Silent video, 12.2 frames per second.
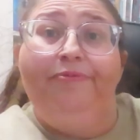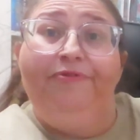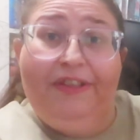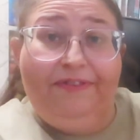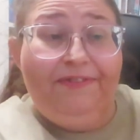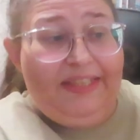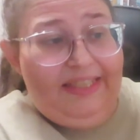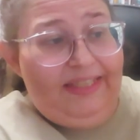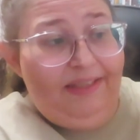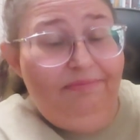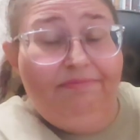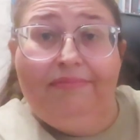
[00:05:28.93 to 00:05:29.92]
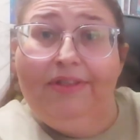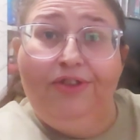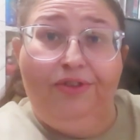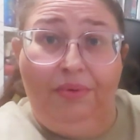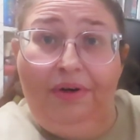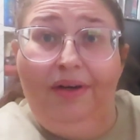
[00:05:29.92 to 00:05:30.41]
15.
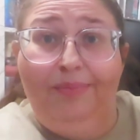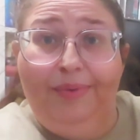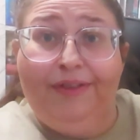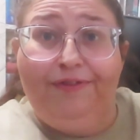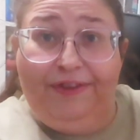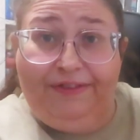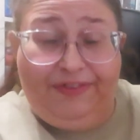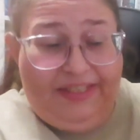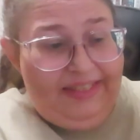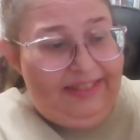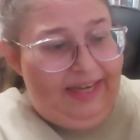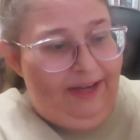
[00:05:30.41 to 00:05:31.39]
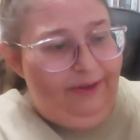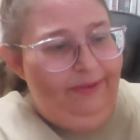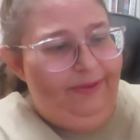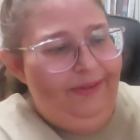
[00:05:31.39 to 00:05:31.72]
So we're on book 15 now.